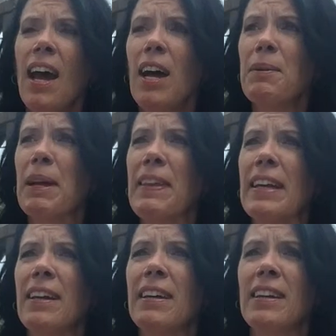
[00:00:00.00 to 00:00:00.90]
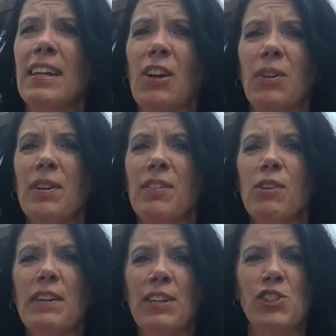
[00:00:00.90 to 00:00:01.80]
I think,
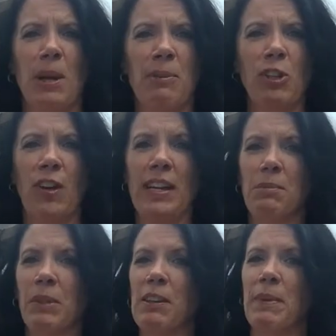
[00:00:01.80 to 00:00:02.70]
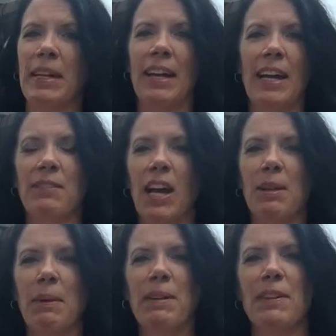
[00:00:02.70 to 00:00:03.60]
souvenir shops are great, and believe me, I've
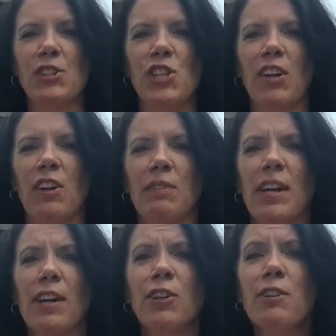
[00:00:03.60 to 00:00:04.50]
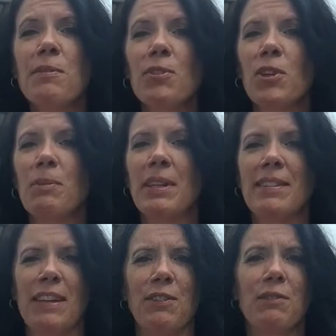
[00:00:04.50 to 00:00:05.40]
gotten my fair share of Christmas
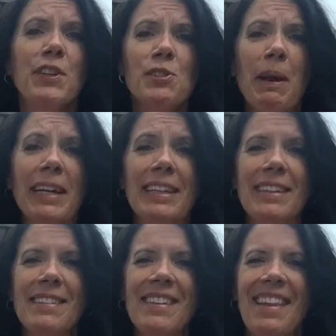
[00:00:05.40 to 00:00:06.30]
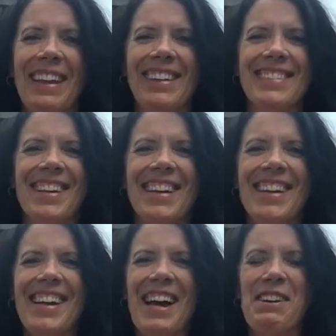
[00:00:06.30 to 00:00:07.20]
ornaments and fridge magnets and things.
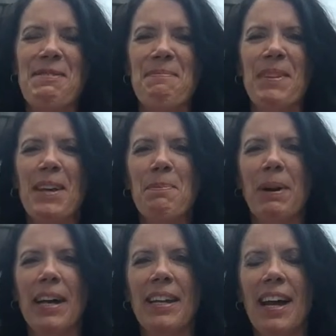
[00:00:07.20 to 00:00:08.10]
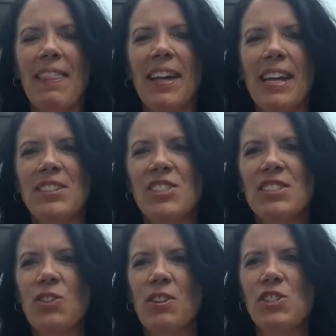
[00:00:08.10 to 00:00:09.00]
But I thought I'd just
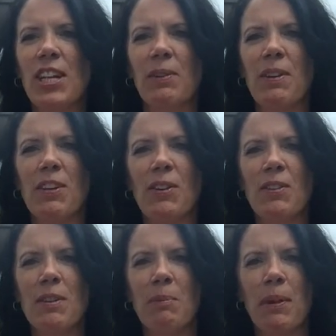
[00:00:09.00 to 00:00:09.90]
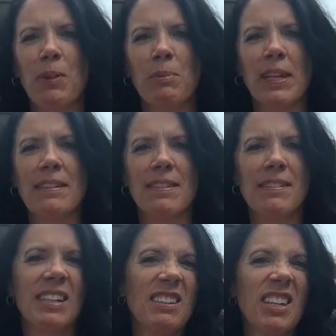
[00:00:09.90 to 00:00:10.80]
sort of share with you some other places
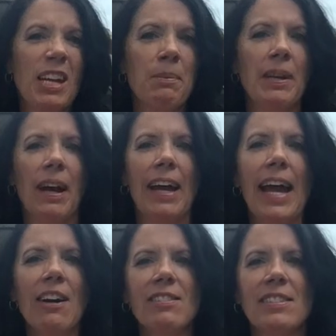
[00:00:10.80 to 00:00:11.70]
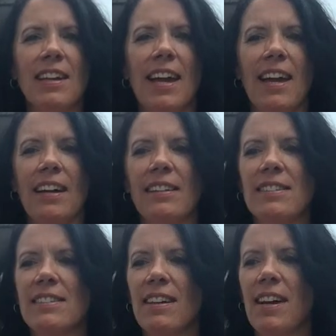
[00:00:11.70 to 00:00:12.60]
to keep an eye out and,